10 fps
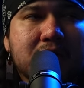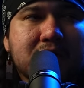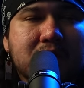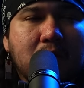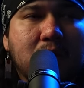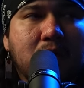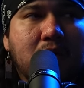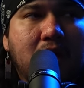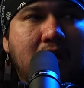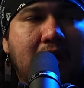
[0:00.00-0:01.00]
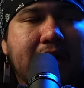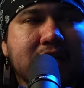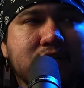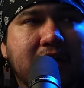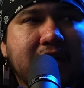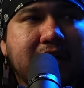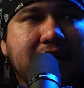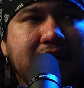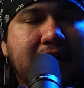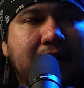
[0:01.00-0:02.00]
so I tried
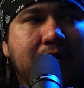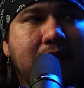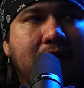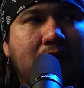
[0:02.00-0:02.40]
getting out.